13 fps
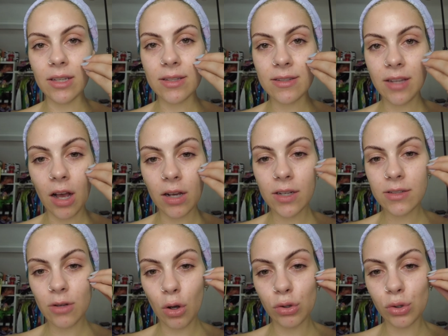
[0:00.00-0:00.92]

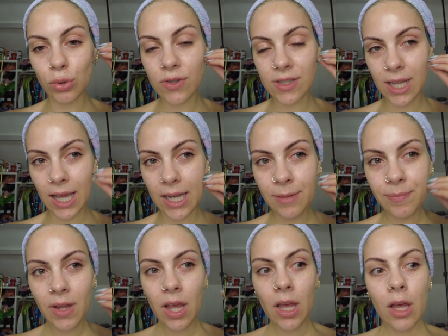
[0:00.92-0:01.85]
sucks on your skin,
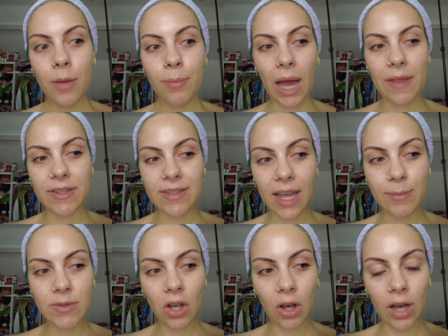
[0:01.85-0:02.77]
but at the
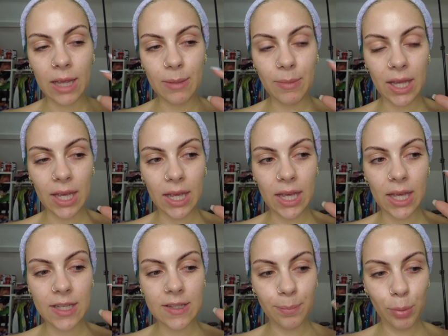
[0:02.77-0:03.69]
same time it
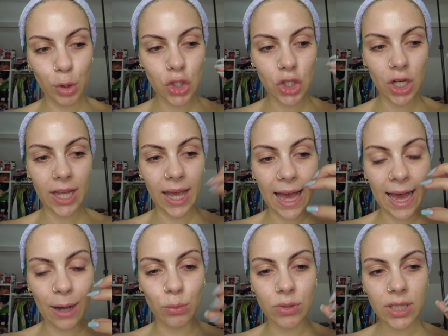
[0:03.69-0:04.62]
is pushing
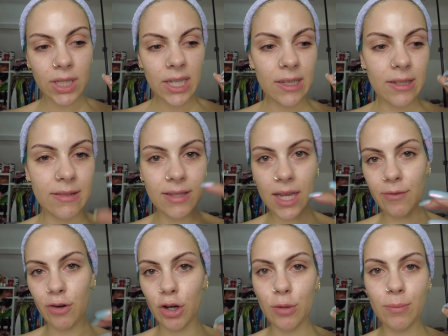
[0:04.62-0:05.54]
out
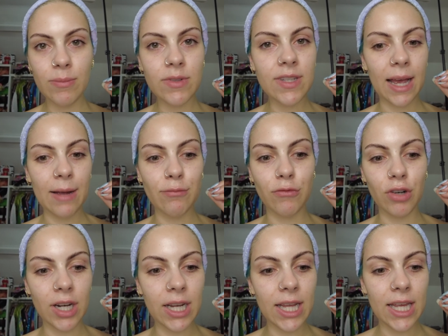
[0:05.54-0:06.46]
serums and
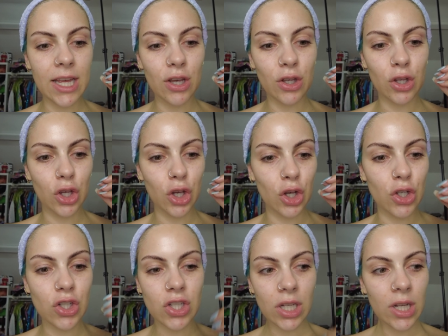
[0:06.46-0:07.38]
really
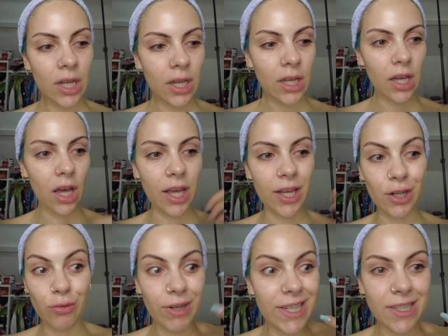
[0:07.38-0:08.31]
good
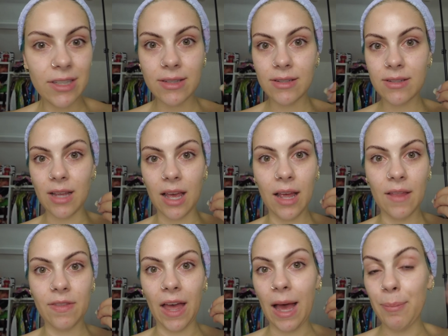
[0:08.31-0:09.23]
ingredients
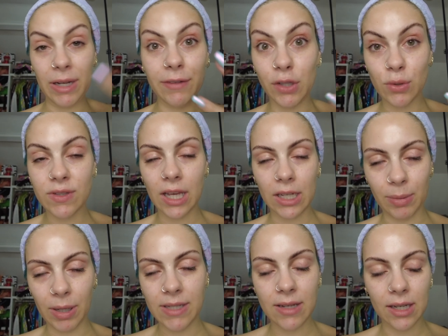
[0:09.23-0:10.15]
that benefit your skin
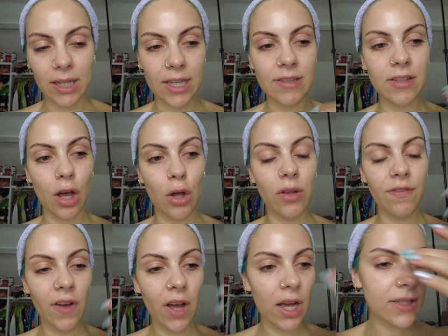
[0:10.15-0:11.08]
basically. So the
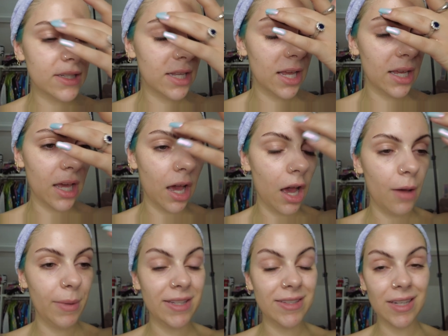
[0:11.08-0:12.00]
first thing
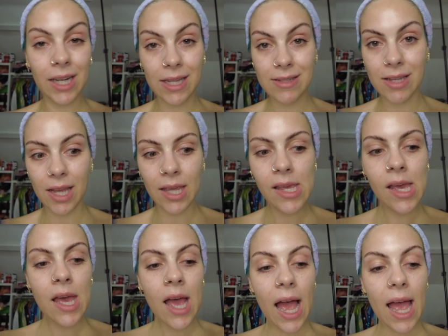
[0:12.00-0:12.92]
um, is cleansing,
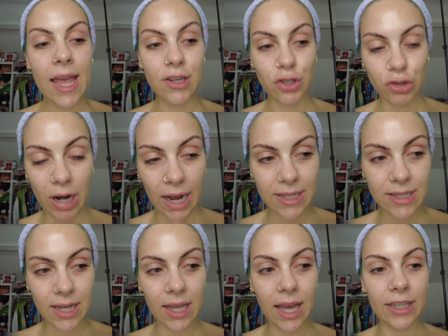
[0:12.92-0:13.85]

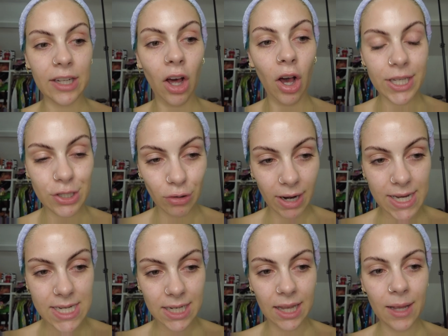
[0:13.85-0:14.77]
extracting and
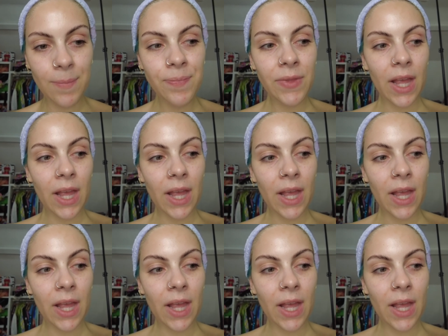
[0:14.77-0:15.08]
hydrating.